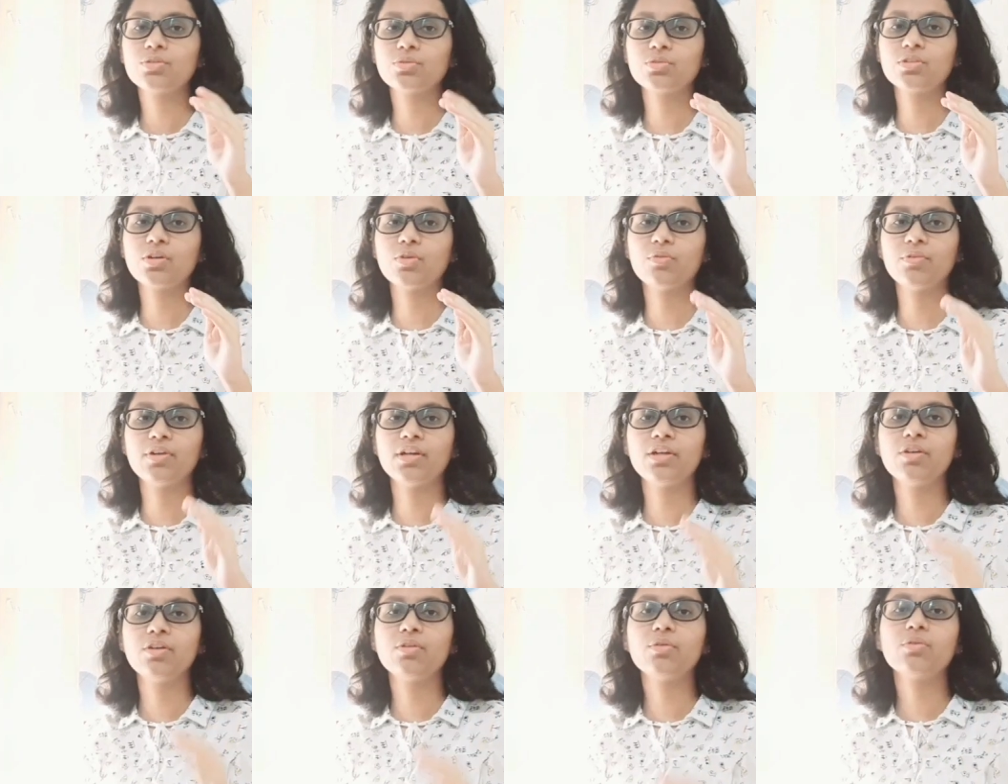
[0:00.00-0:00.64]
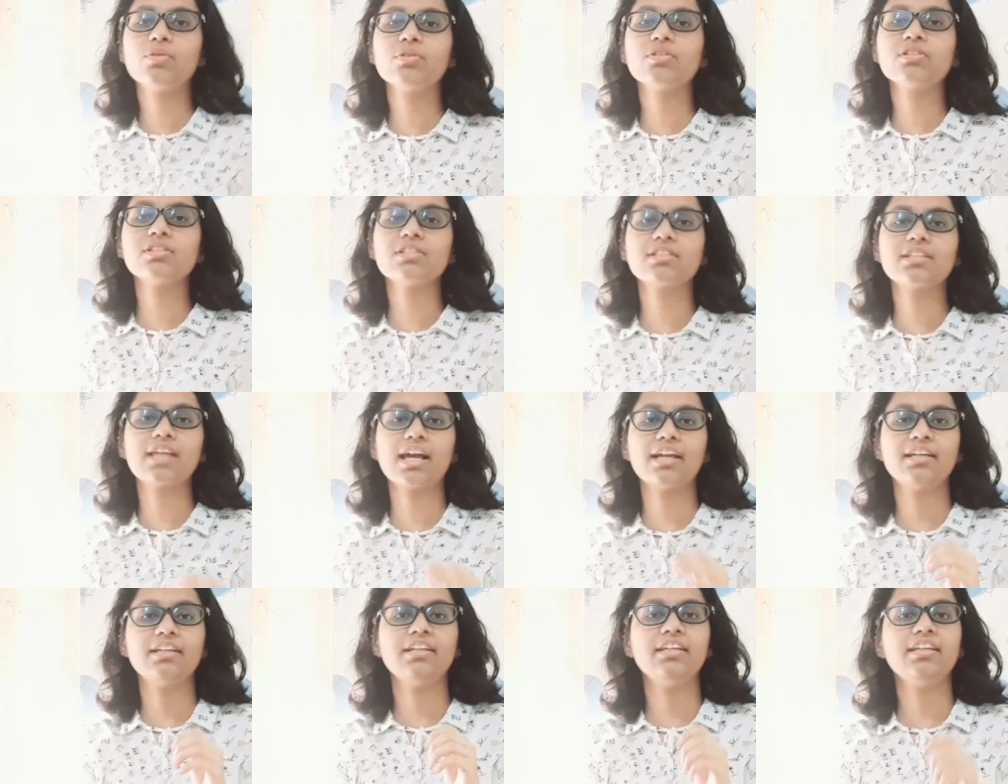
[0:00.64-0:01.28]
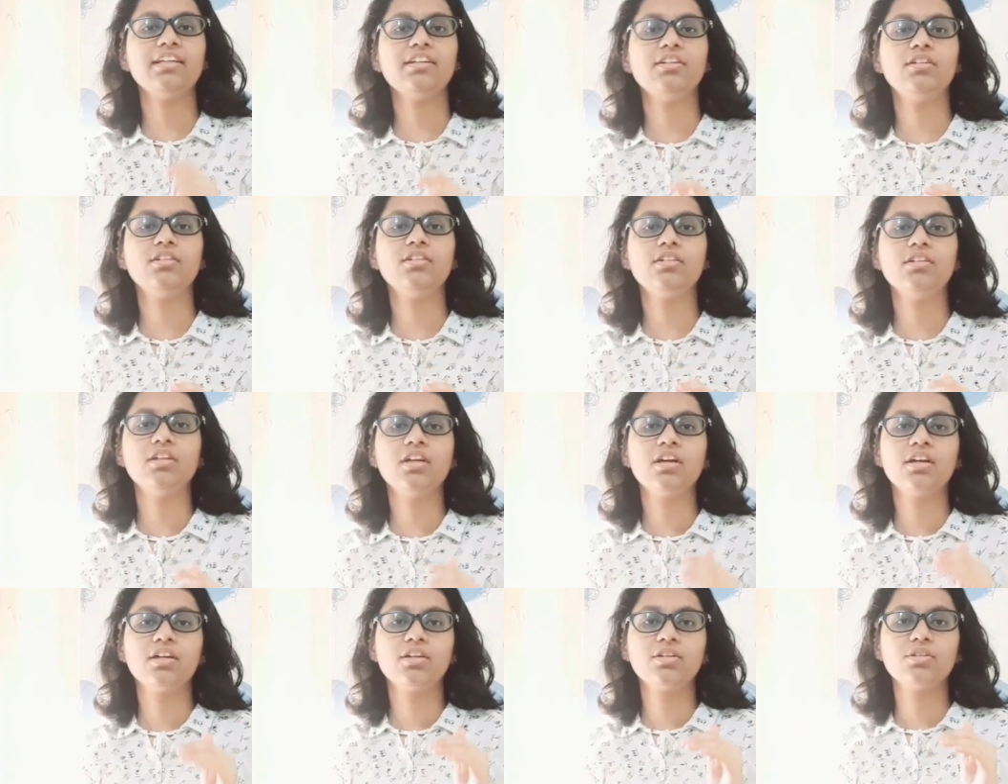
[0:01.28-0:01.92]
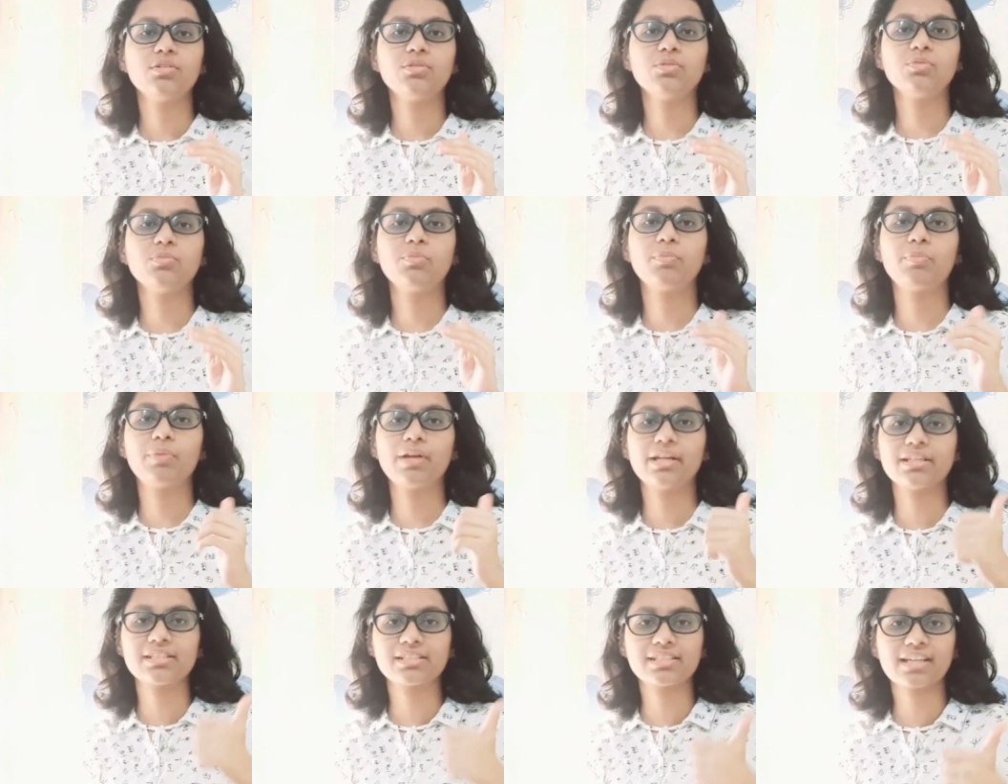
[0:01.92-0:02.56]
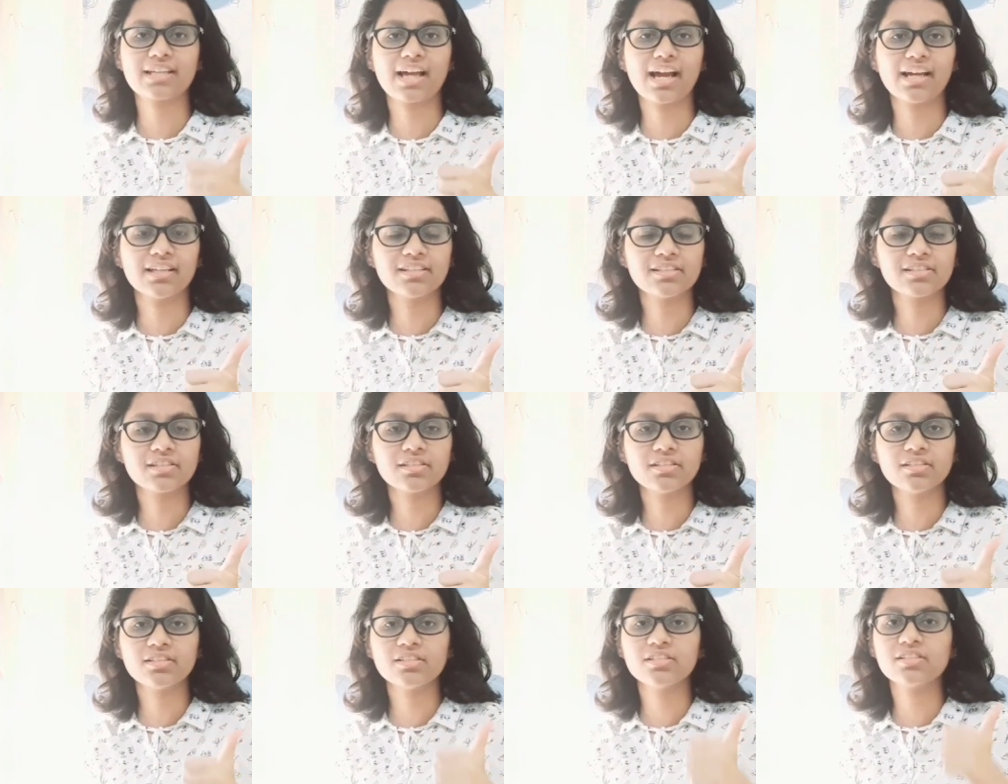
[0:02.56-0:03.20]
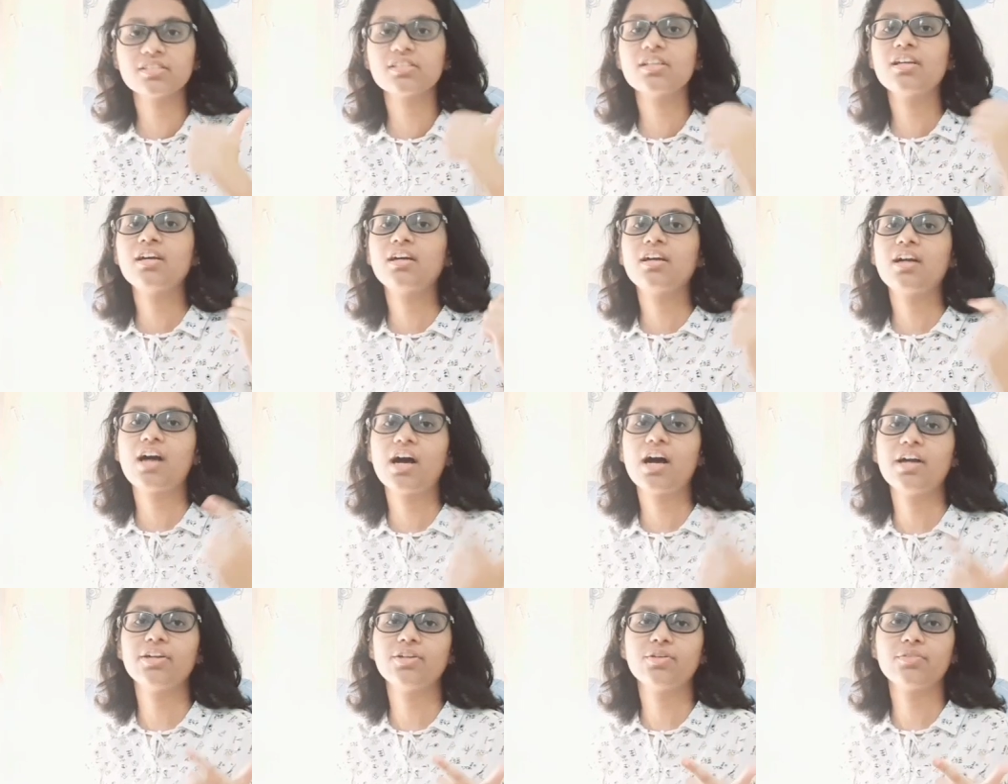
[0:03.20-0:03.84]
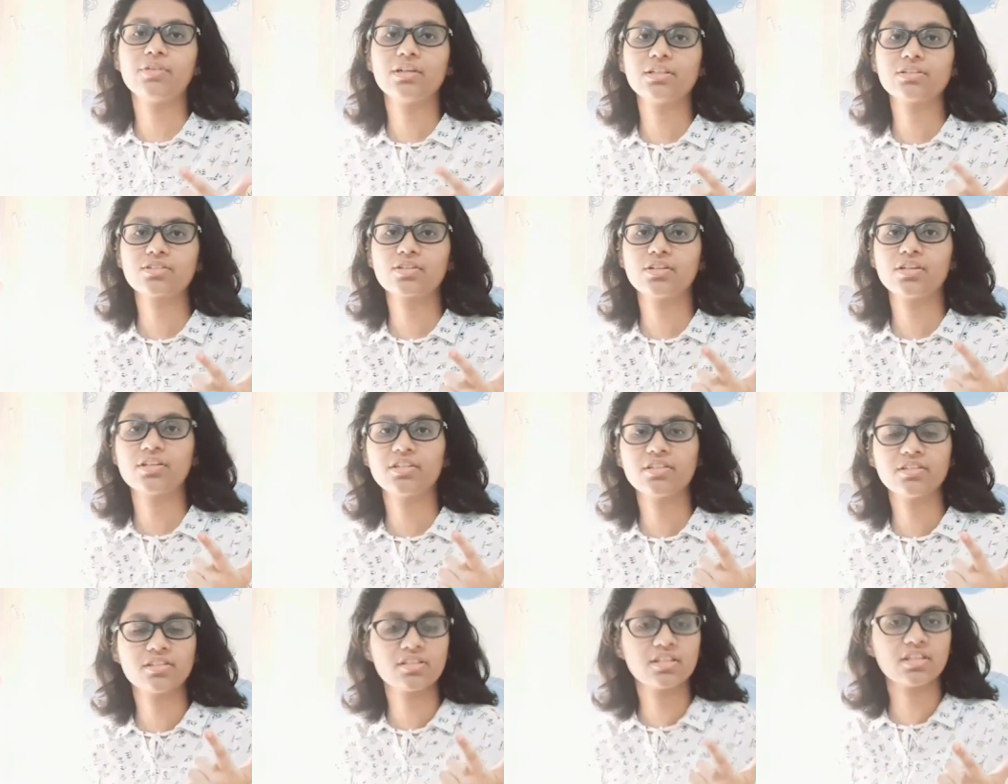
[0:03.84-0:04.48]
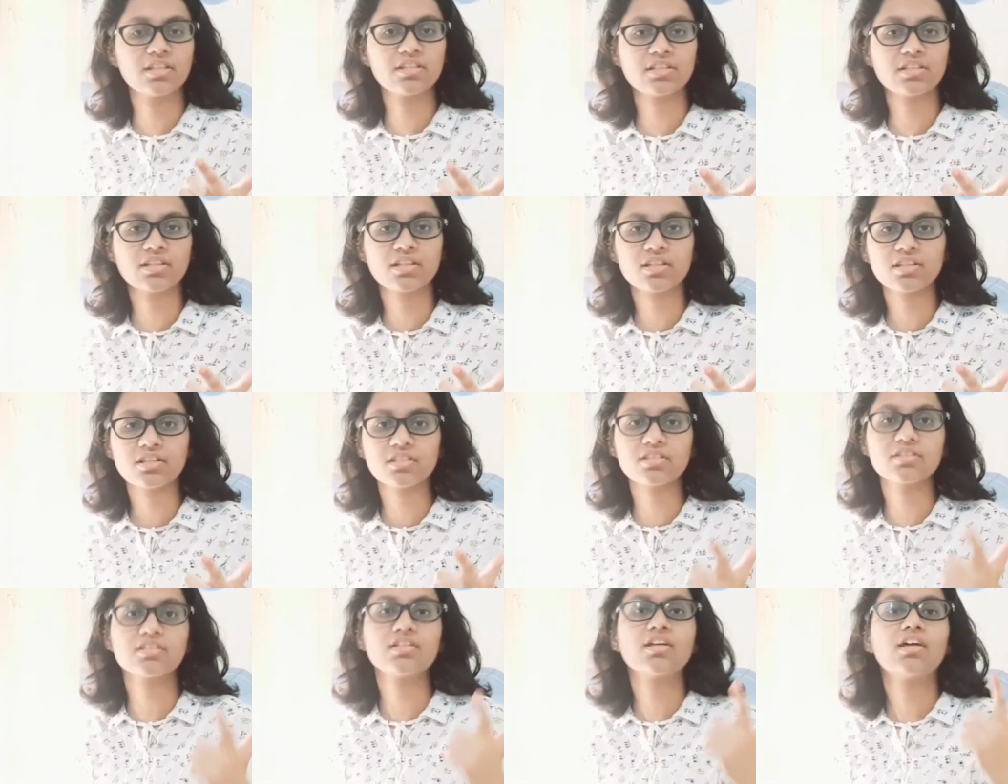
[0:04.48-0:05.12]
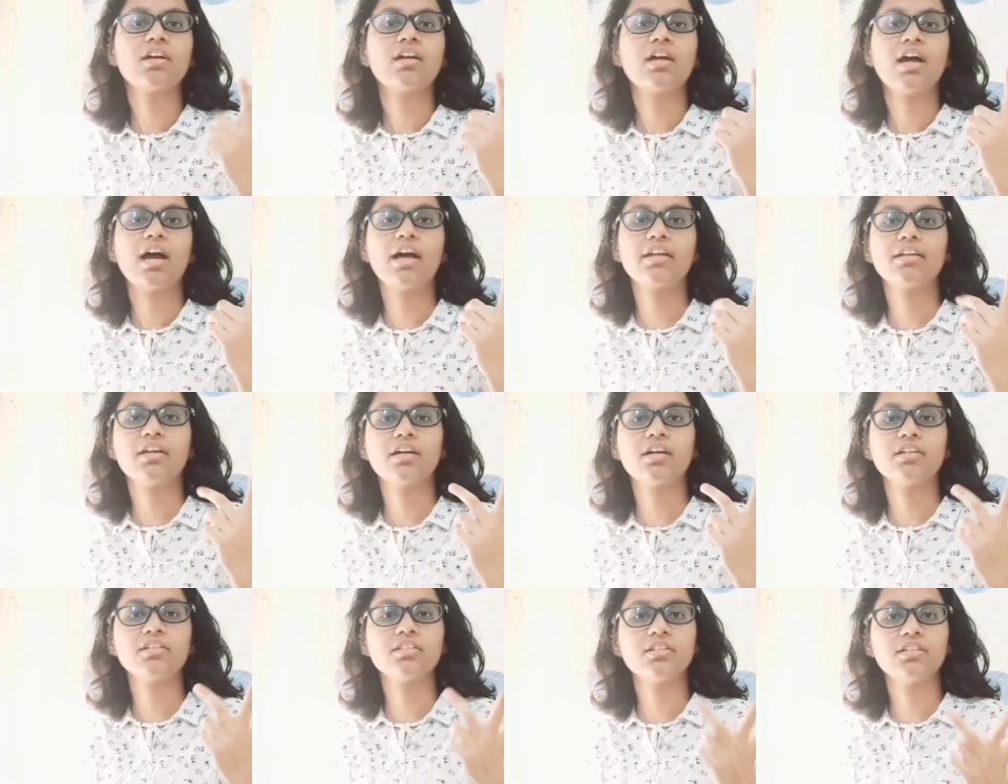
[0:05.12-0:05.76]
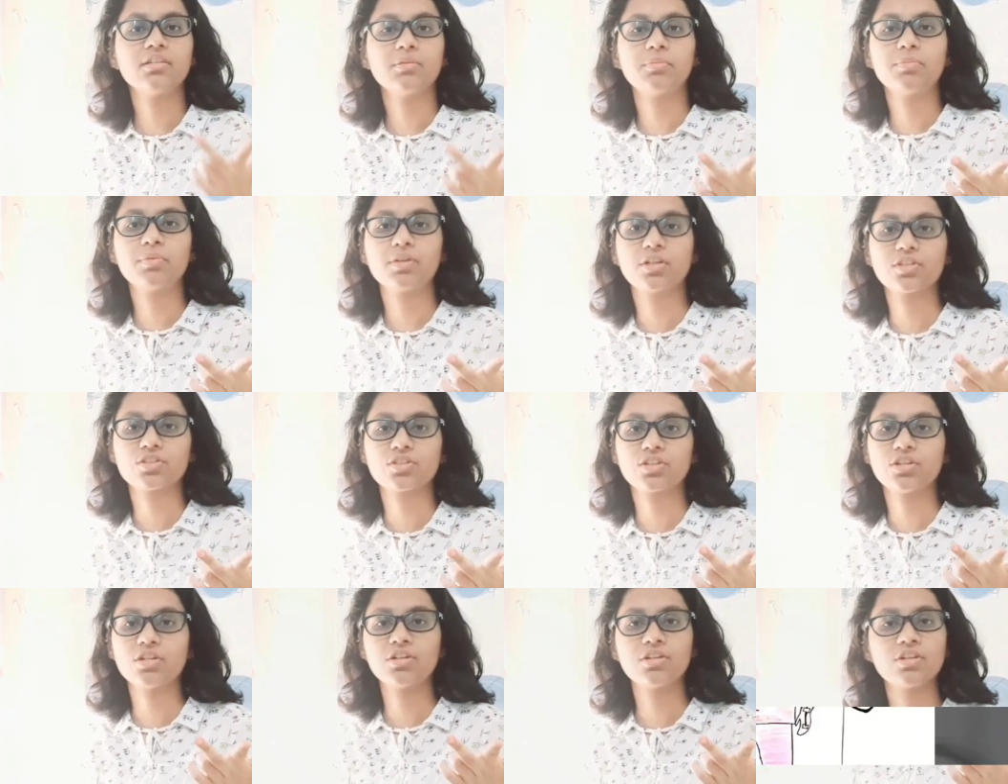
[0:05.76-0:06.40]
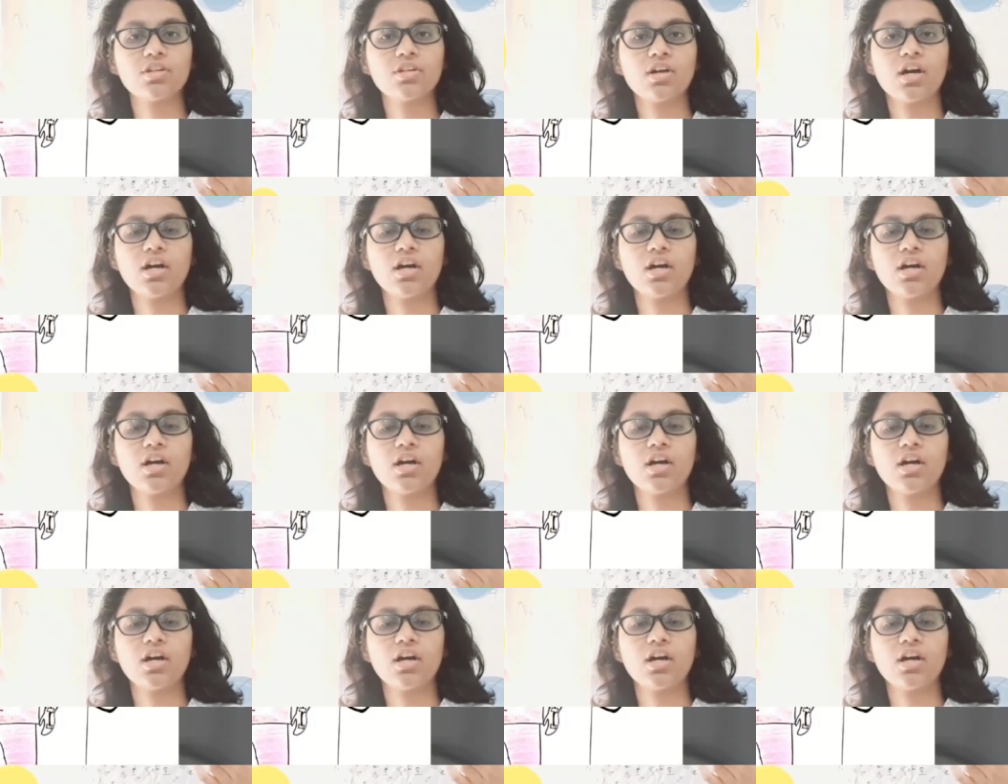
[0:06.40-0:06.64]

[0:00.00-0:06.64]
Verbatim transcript: through the windows, can be the cause of breast cancer, cardiovascular diseases, depression,